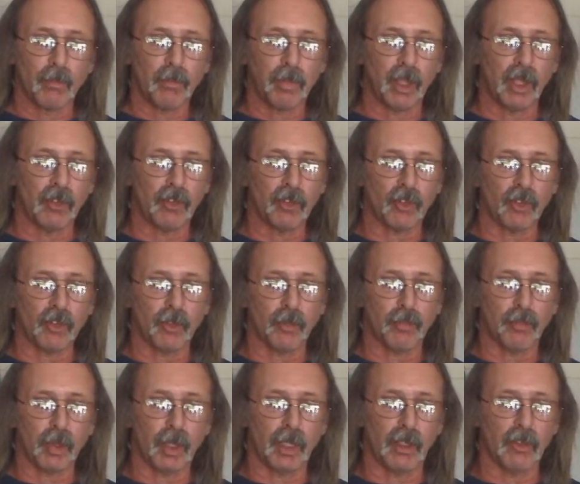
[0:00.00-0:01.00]
places to
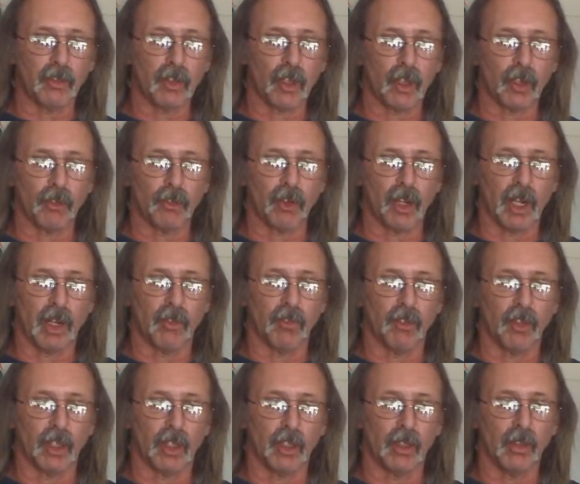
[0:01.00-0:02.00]
place hard
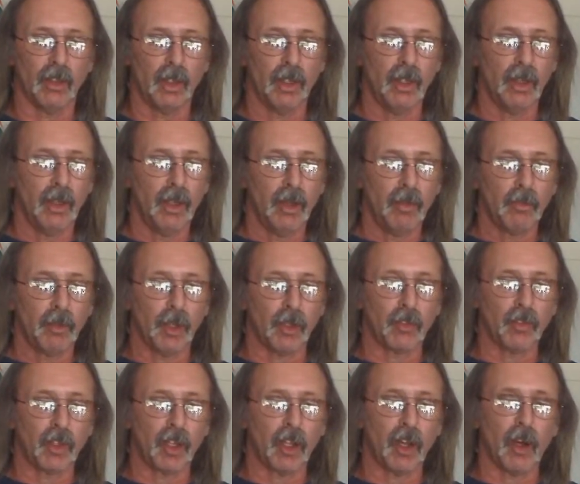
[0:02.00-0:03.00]
drives in.
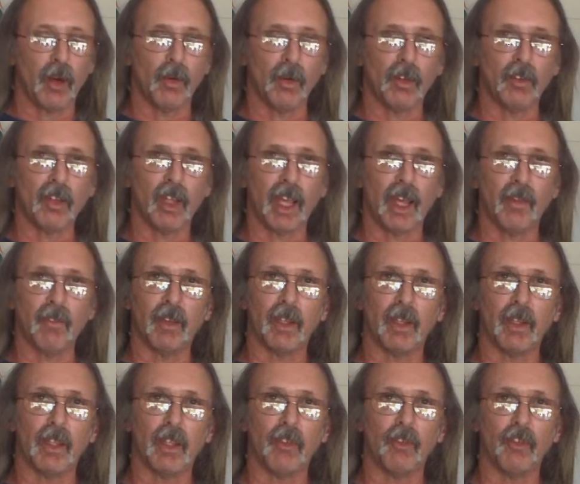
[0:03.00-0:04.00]
Plus, they always have
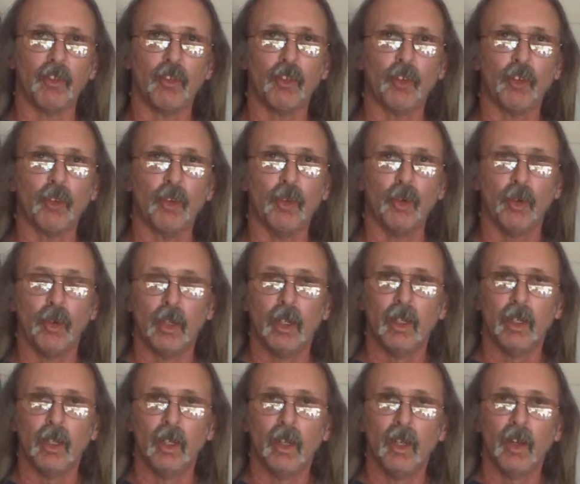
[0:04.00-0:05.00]
at least 2
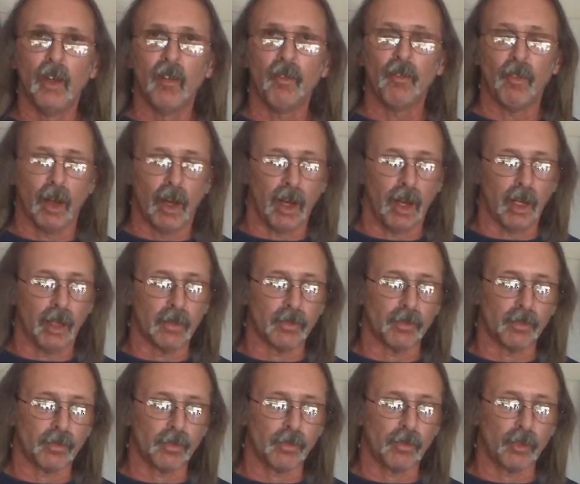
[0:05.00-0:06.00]

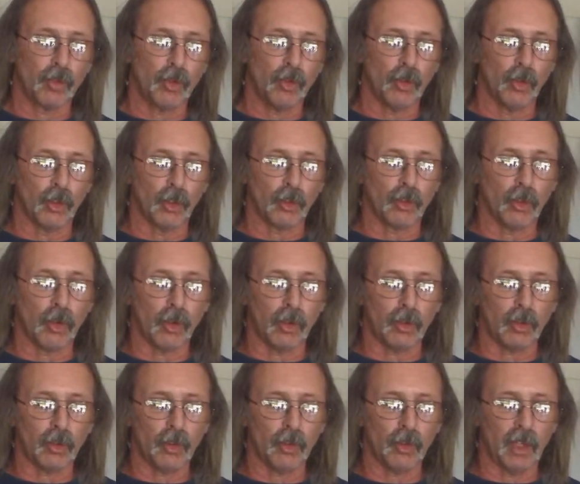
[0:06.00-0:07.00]

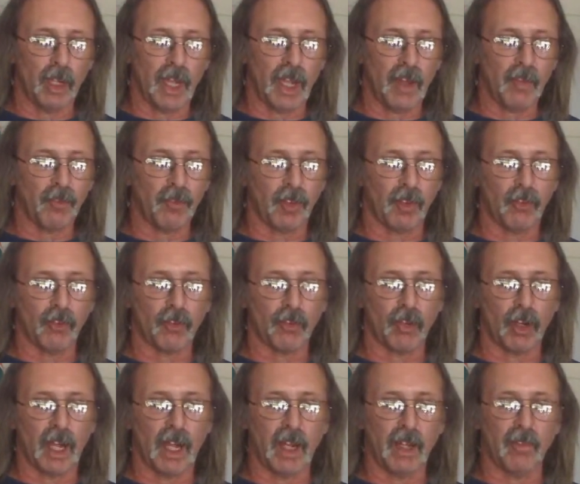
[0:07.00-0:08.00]
2.5 inch
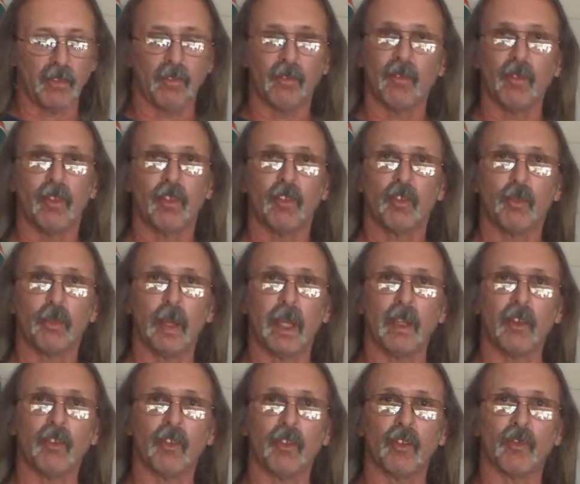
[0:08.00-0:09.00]
drive
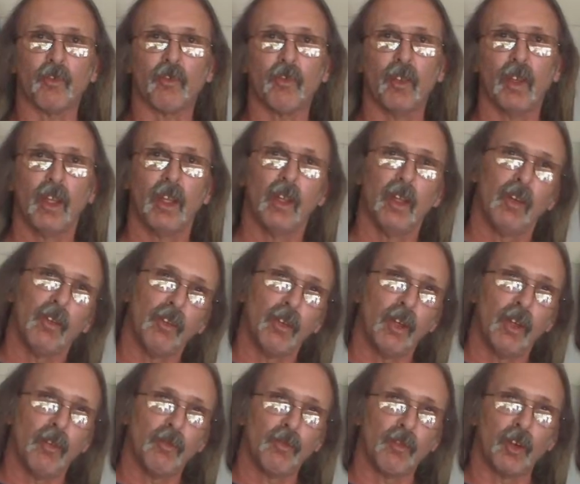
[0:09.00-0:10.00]
spaces
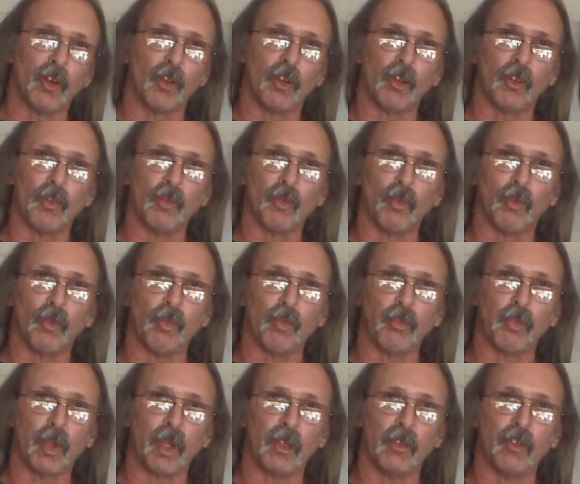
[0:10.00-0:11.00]
for
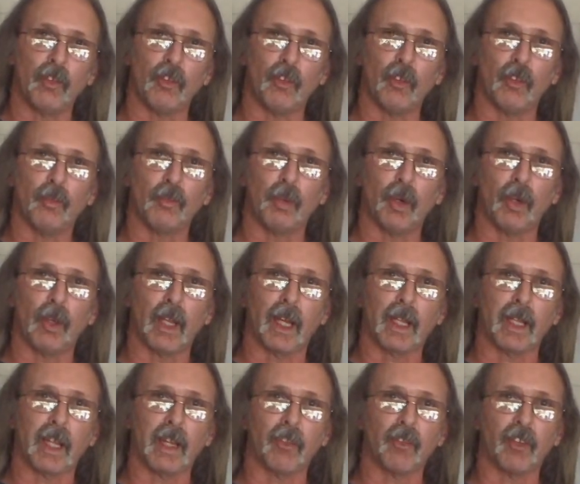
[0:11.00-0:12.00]
places you can put
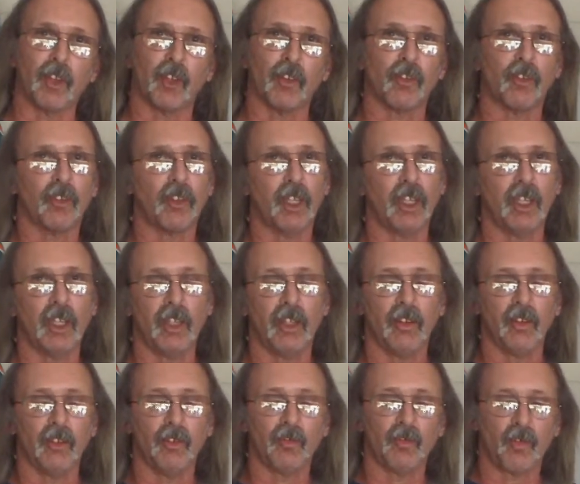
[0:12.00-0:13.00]
like
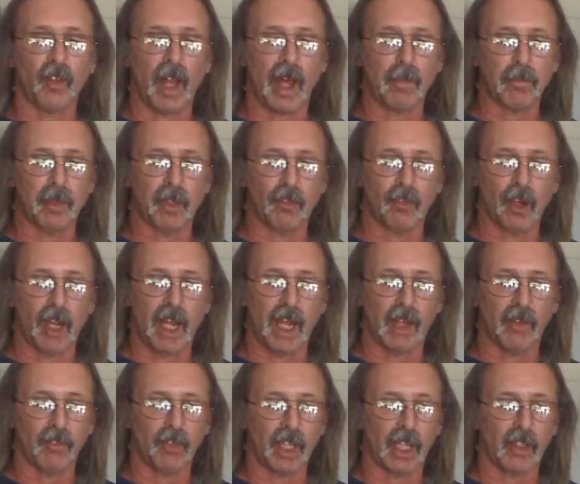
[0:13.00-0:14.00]
SSDs, floppy
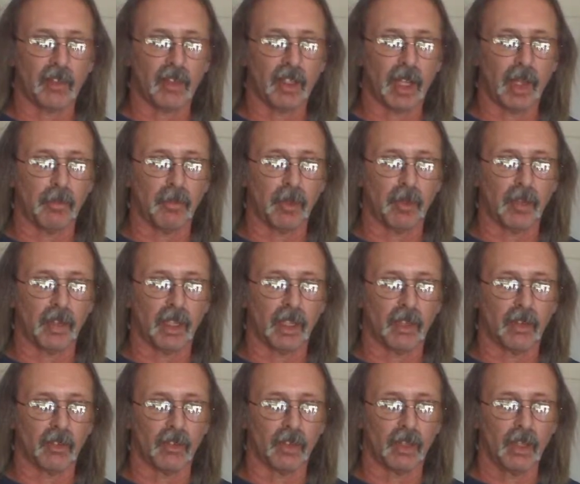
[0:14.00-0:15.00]
drives, that type of
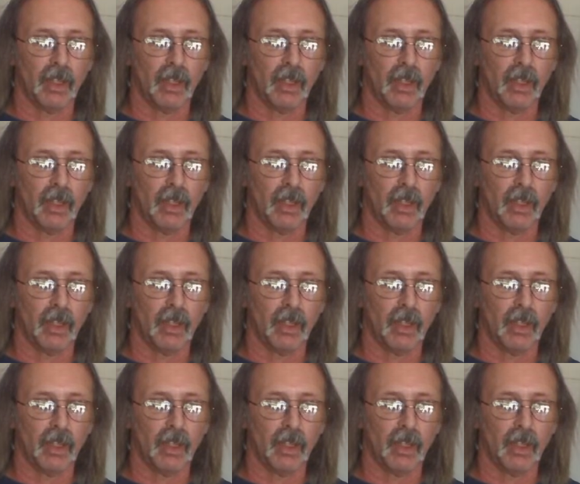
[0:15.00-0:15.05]
thing.